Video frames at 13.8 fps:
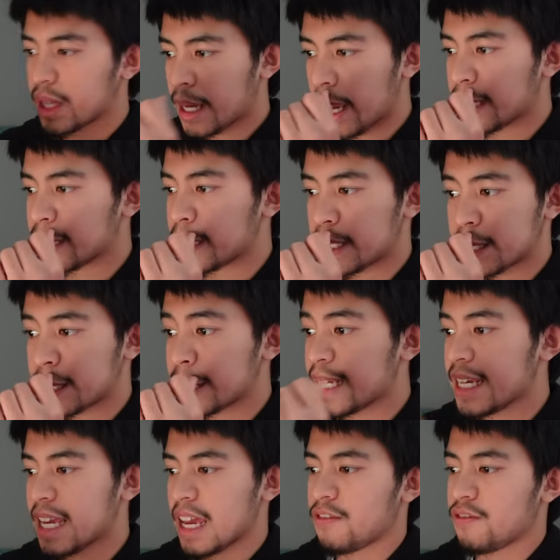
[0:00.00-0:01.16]
and
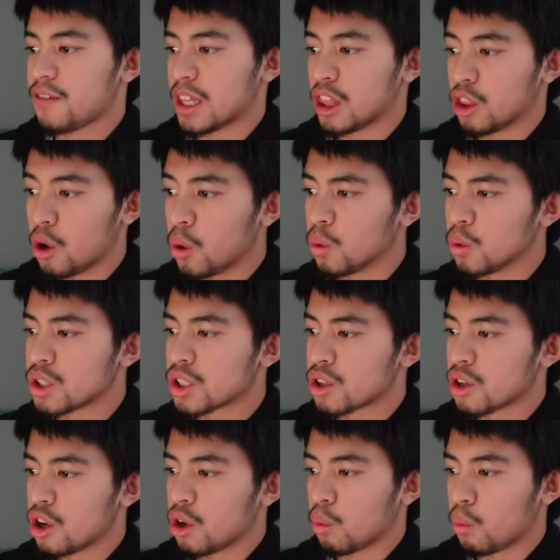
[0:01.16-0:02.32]
see if it knows
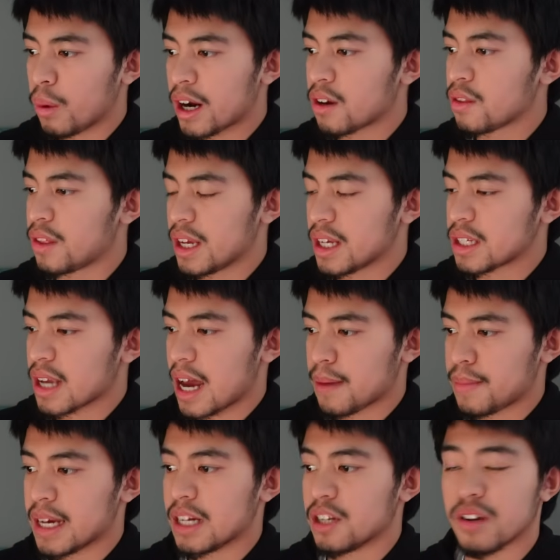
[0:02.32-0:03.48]
where this I
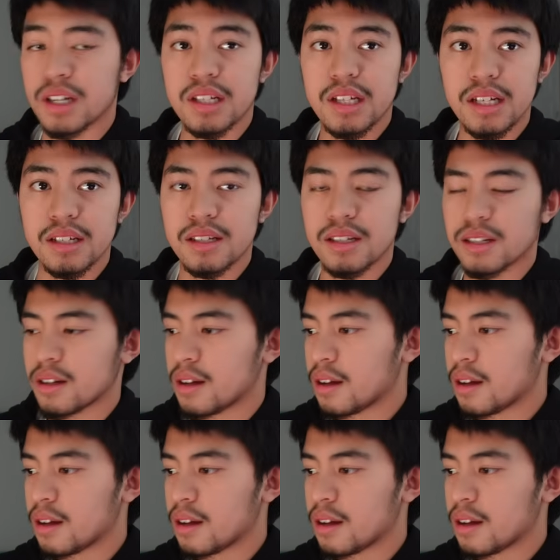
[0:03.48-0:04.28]
P address is.